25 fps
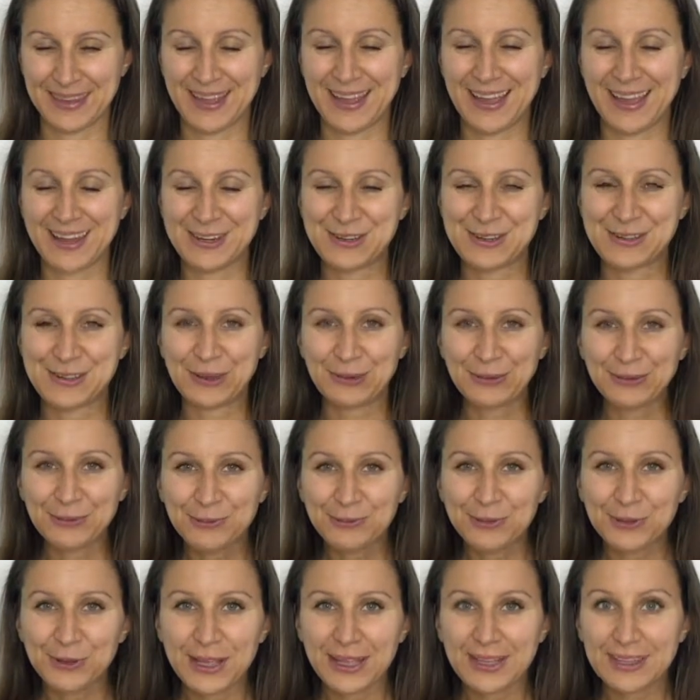And don't
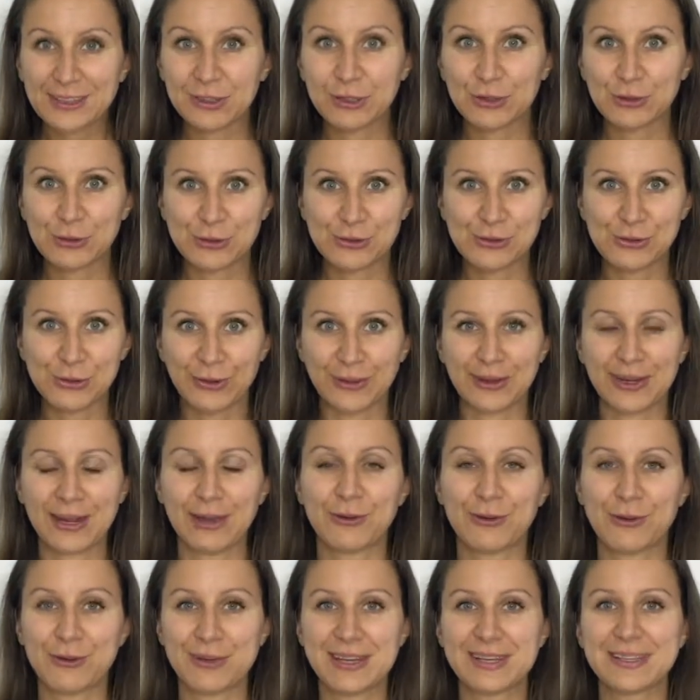forget to join
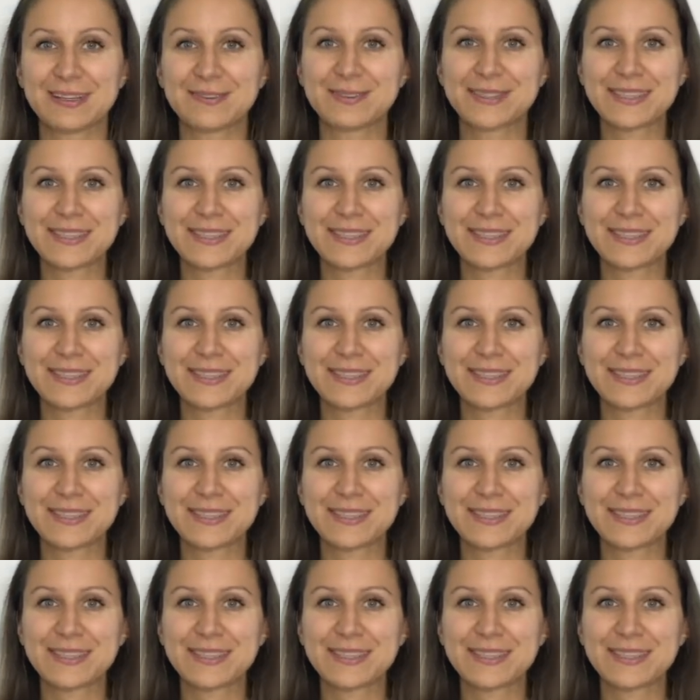our Creative